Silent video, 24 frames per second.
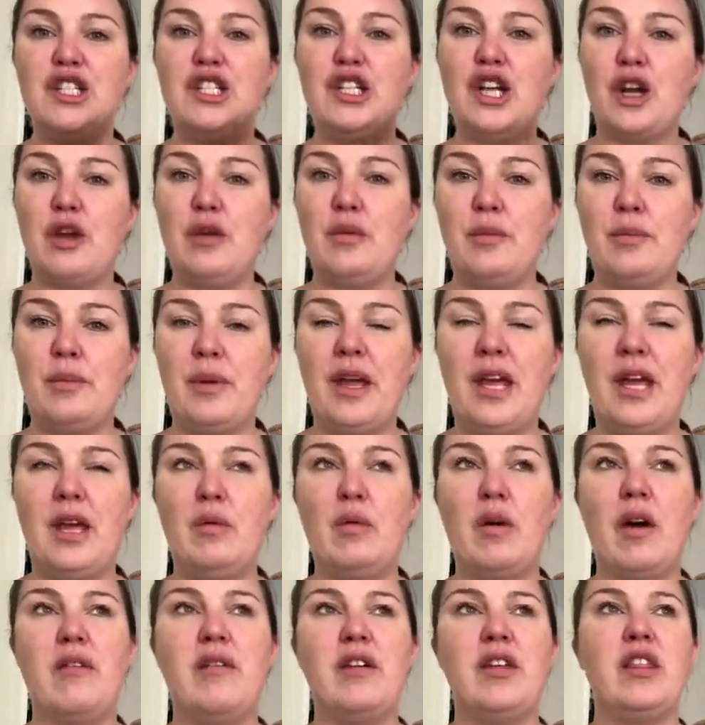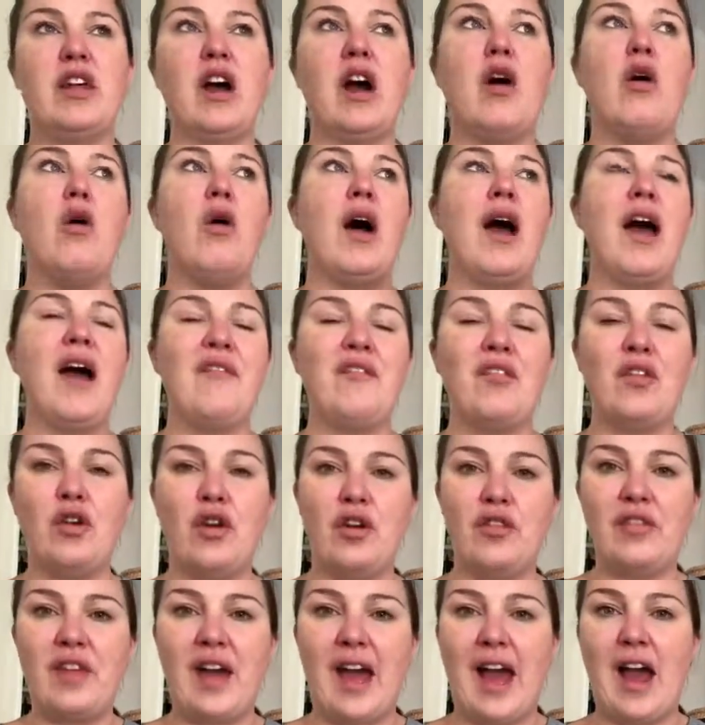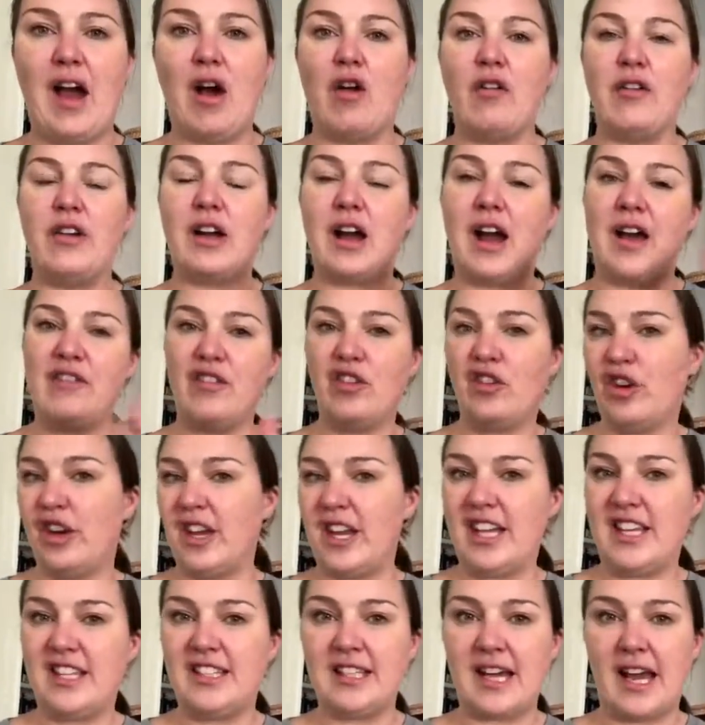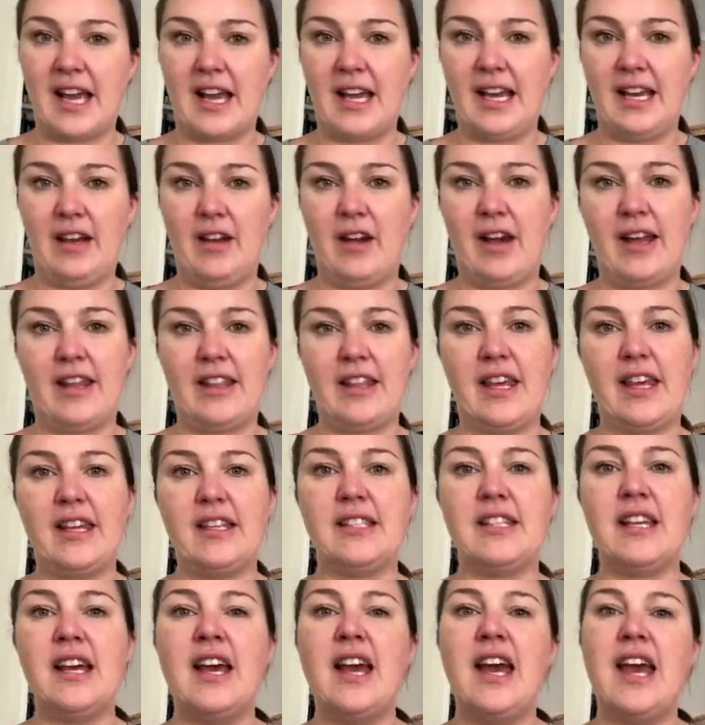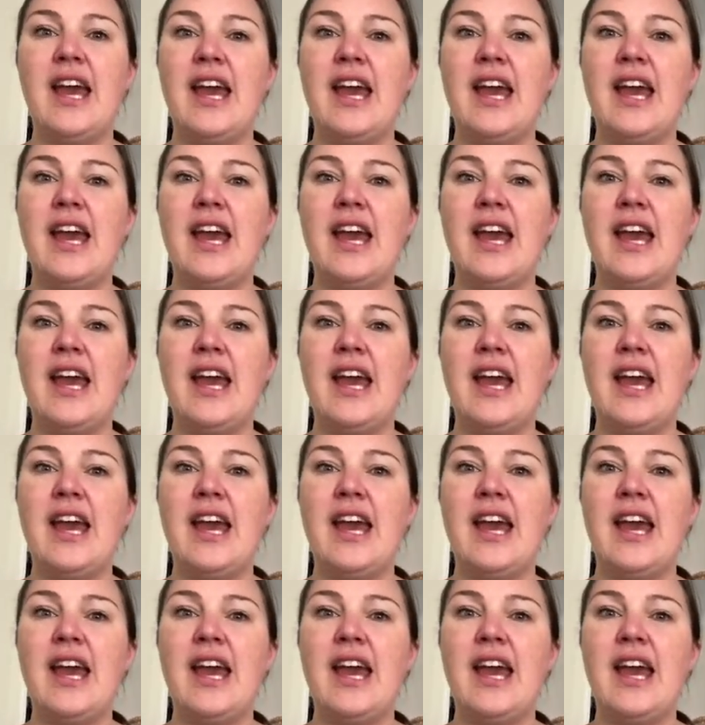Don't be worried that, oh, I haven't got that, or I haven't got it exactly like this.